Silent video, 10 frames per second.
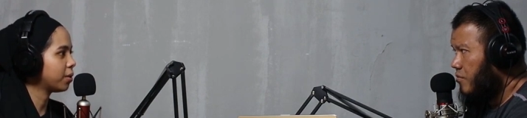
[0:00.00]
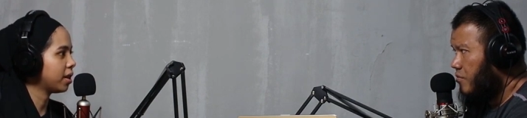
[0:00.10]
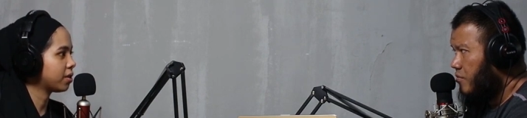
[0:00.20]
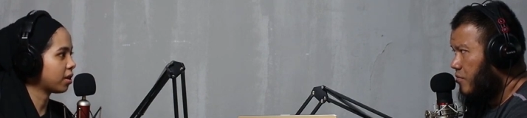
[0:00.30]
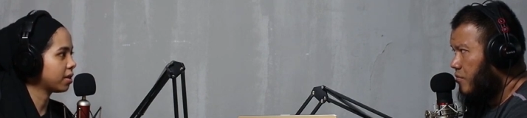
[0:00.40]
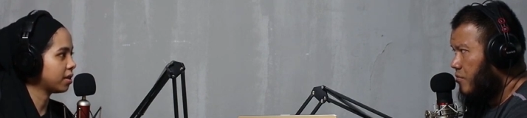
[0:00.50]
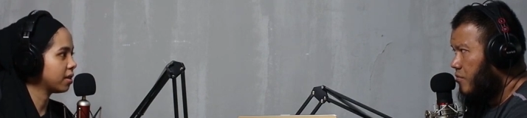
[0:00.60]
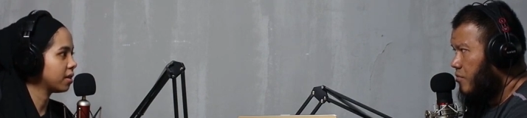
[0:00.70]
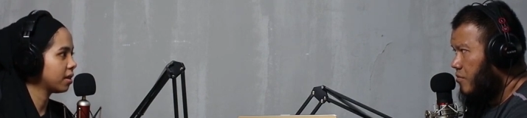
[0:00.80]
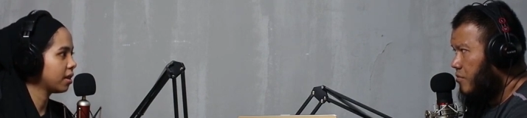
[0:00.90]
Speaker 1: how they
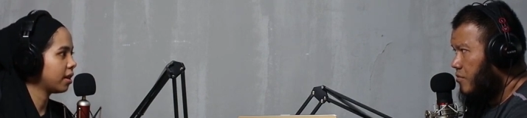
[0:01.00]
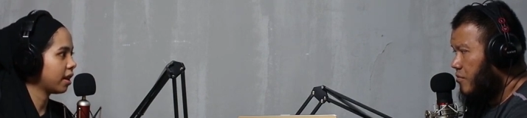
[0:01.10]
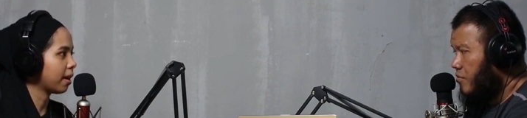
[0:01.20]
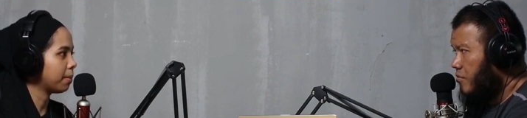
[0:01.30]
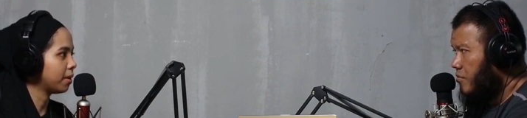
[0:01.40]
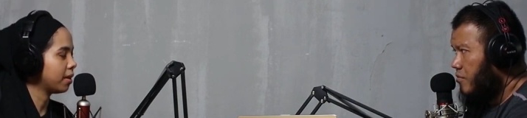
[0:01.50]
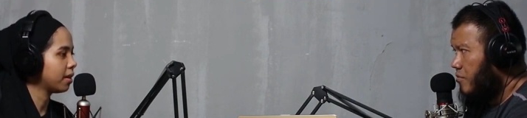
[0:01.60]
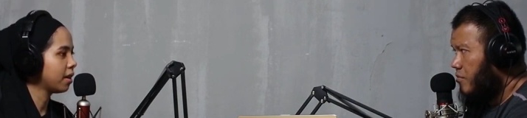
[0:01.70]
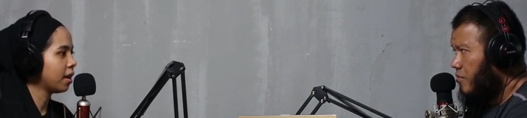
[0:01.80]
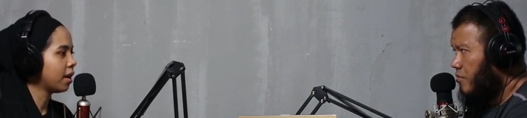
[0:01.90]
structure their mm. template.
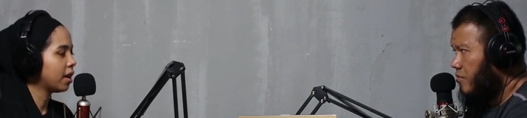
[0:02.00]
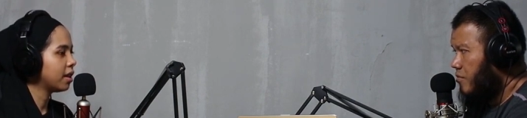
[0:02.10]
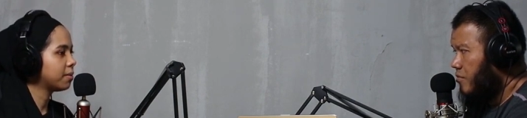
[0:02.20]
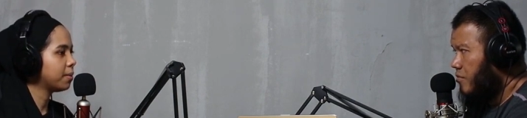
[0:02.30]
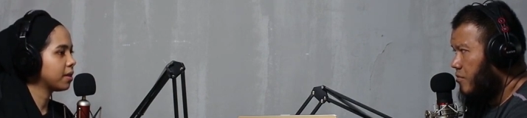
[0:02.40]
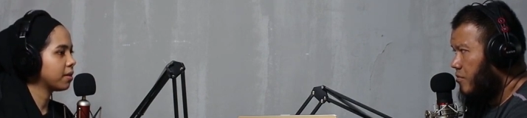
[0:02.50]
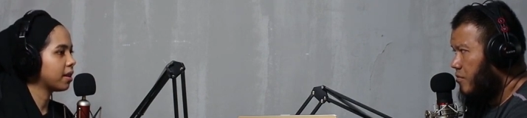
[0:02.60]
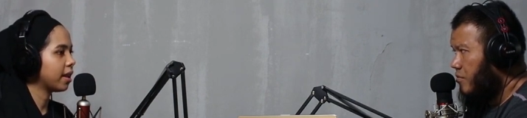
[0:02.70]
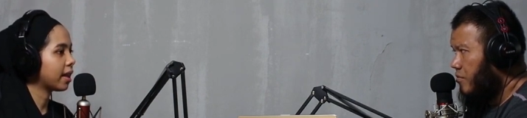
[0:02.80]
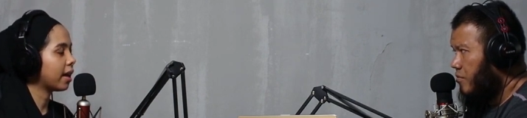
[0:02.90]
It's based
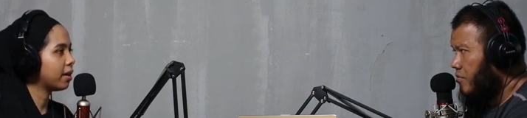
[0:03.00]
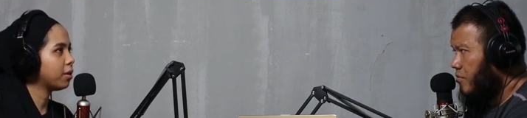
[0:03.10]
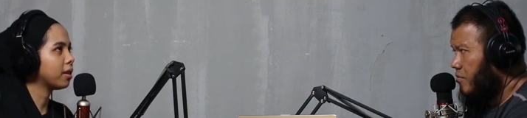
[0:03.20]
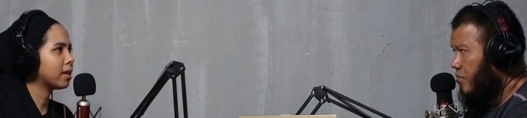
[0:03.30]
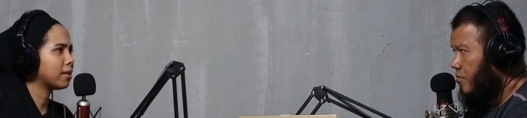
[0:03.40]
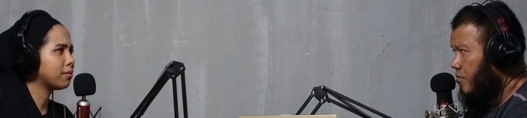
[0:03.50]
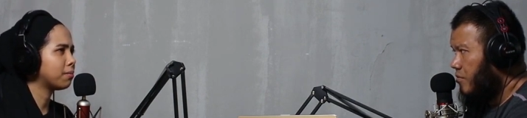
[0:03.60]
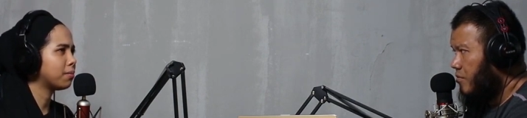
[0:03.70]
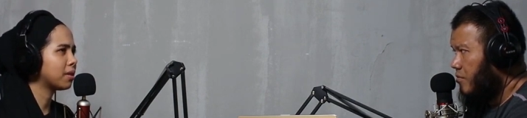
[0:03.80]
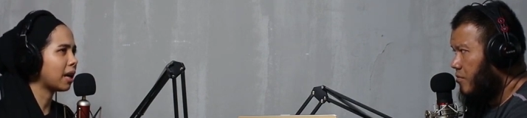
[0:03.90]
on like ti- not
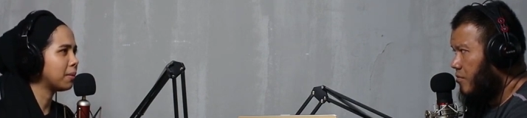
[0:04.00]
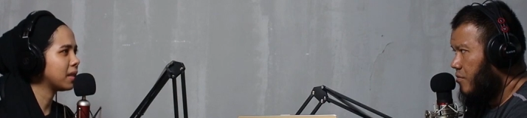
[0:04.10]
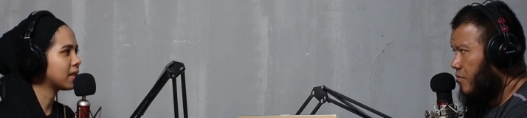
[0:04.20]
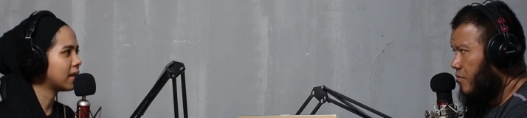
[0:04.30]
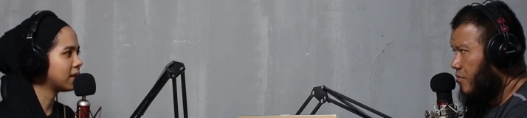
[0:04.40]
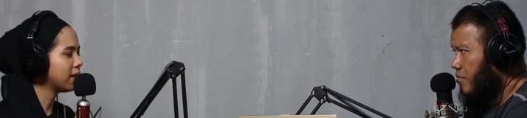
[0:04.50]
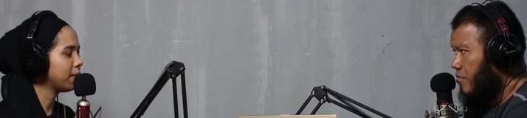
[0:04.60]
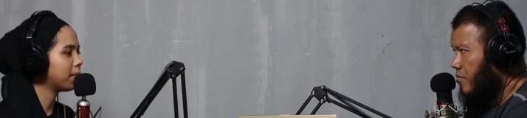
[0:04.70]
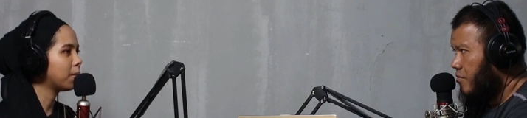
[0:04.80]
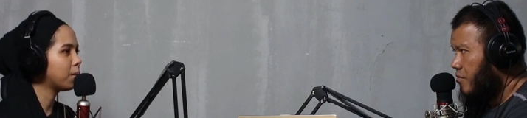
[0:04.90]
timing
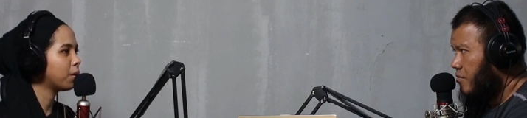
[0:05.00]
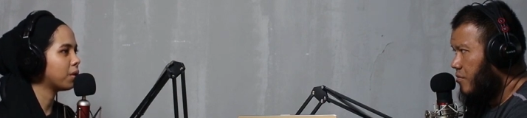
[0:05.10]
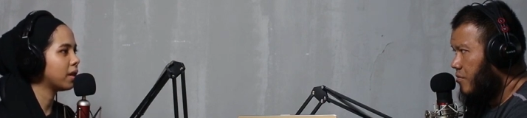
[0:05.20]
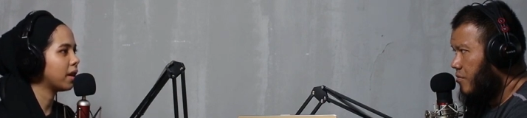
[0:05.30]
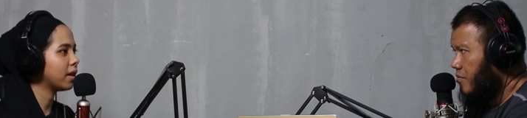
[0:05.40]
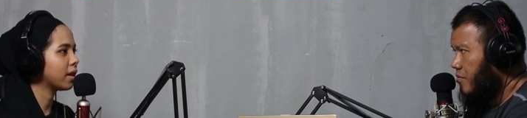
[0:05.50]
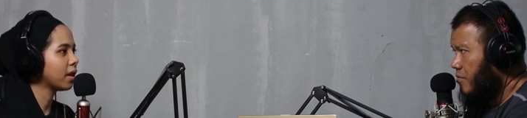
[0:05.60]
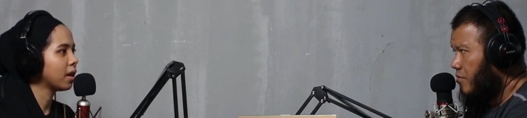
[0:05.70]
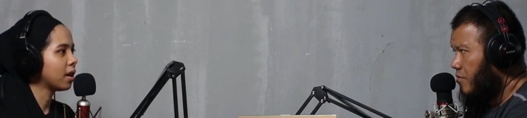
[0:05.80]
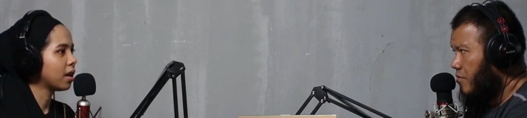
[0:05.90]
sensitive, but more on like
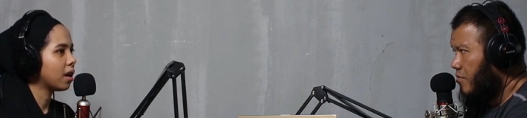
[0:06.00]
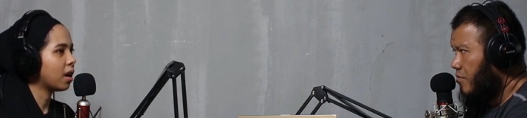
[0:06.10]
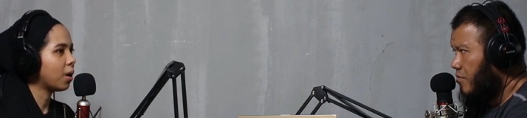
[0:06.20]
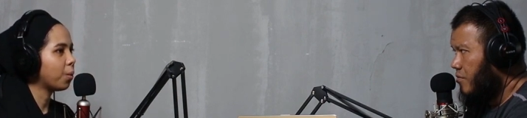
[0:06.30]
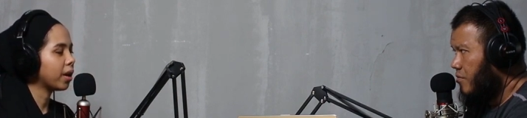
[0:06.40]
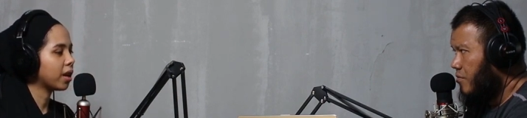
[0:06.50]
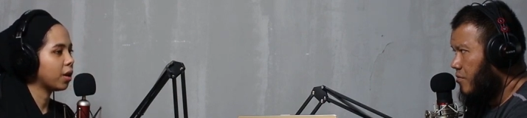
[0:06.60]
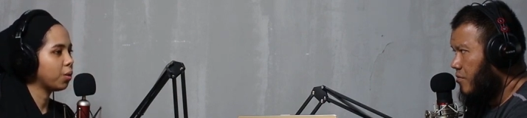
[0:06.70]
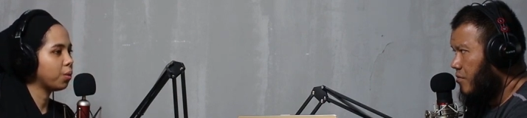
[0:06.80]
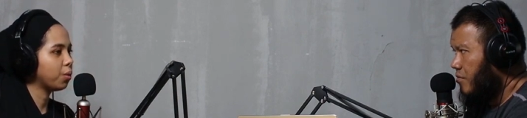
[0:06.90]
uh, what
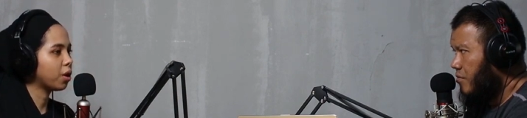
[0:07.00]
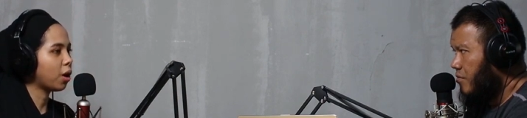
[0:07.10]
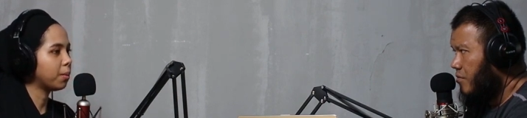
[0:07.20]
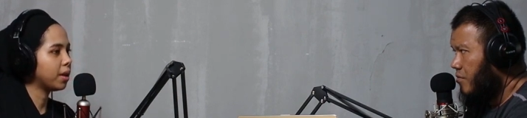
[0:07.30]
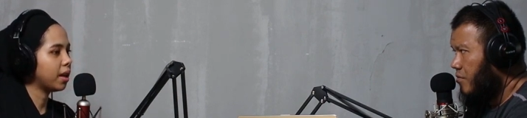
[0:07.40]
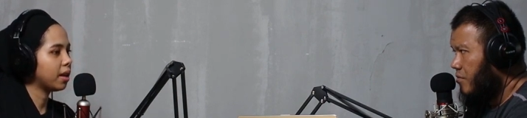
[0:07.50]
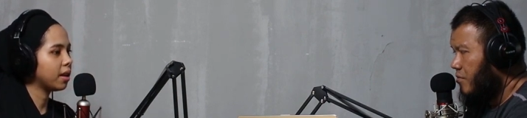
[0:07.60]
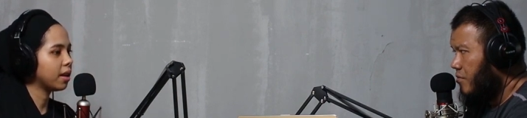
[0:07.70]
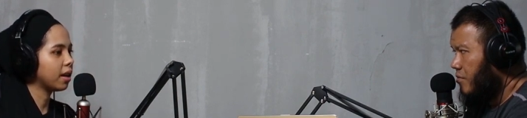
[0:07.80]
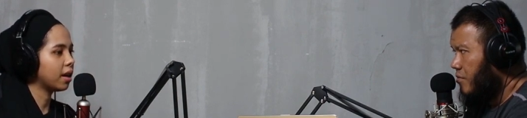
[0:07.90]
can you accommodate.
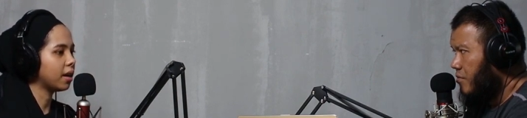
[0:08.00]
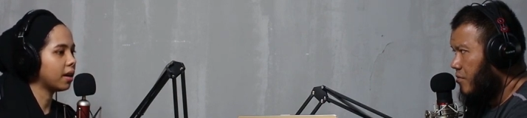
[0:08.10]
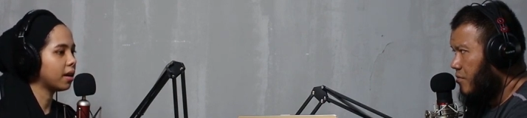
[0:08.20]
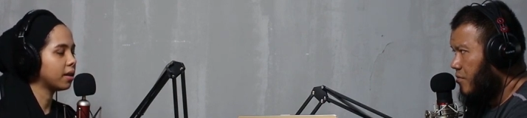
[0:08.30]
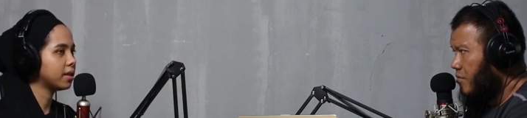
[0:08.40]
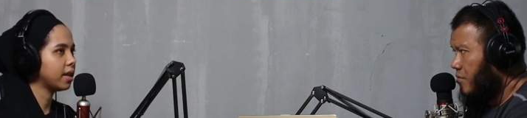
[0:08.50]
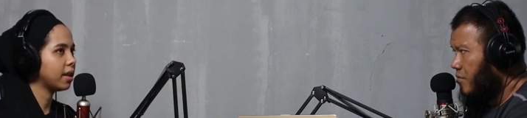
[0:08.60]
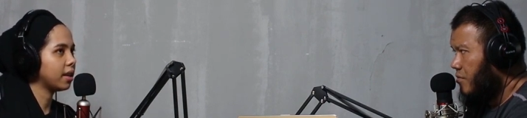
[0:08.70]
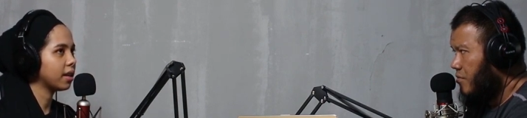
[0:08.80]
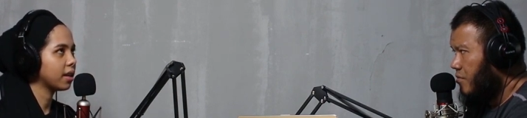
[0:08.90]
Uh,
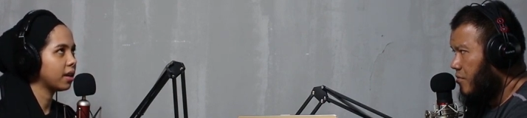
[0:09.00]
say